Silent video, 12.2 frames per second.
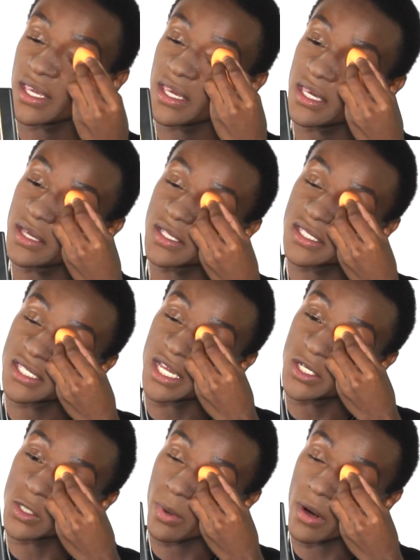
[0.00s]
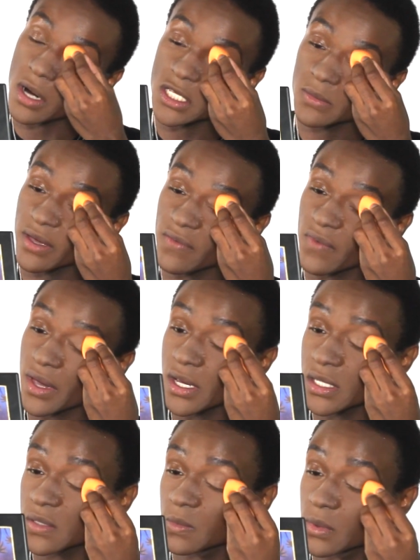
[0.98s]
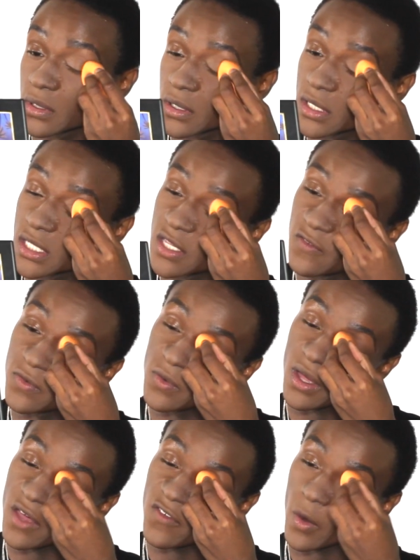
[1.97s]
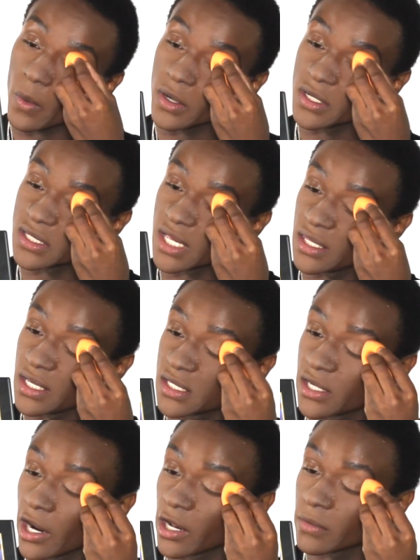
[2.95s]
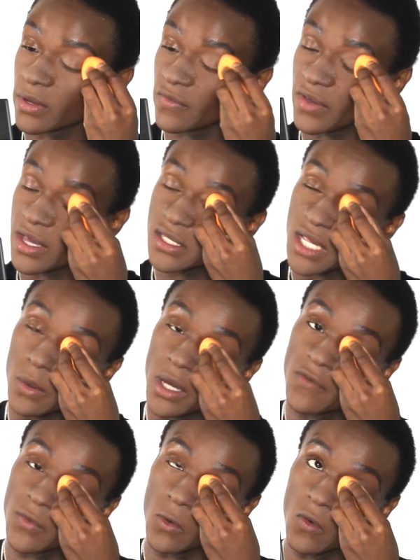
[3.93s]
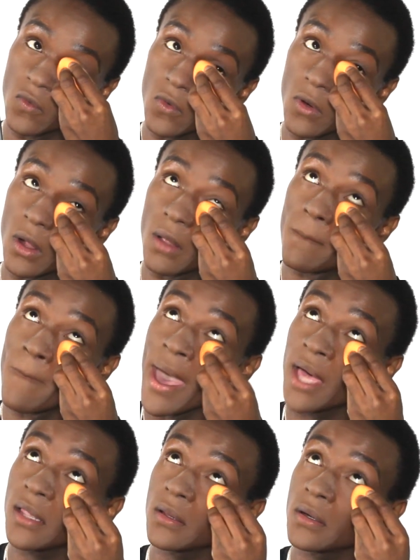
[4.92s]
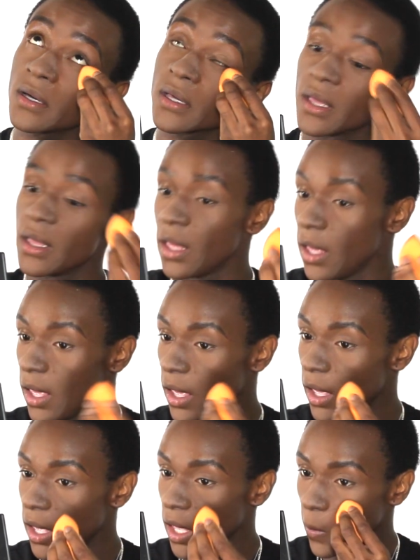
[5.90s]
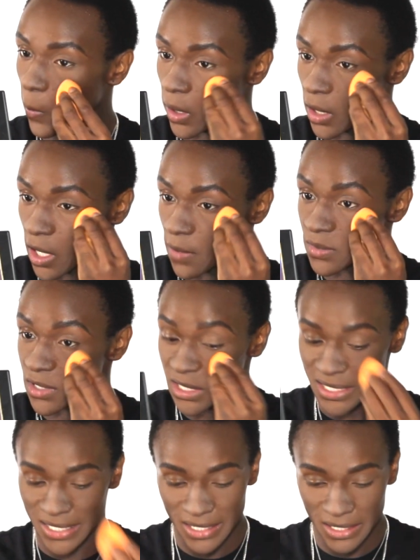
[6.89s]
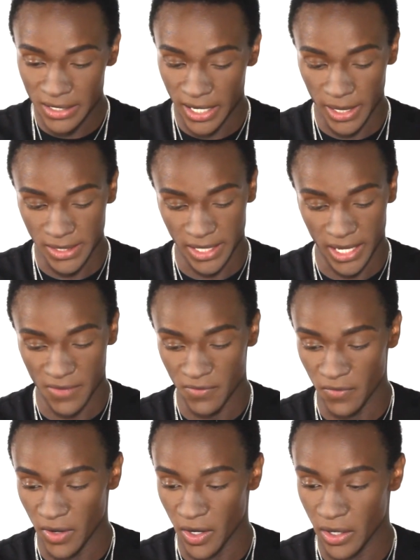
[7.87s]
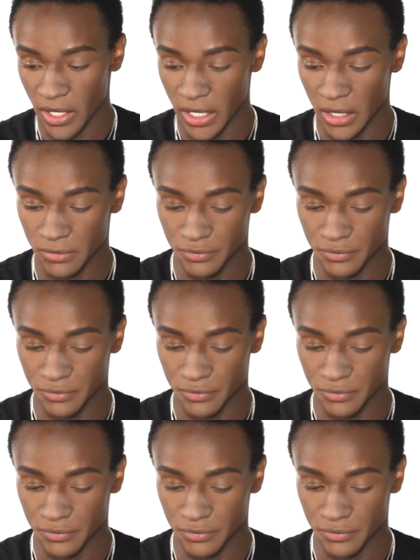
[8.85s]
the center parts of my face because if I were to set the entirety of my face, I will have an overall matte look. And when it comes to skin, I like to have a very,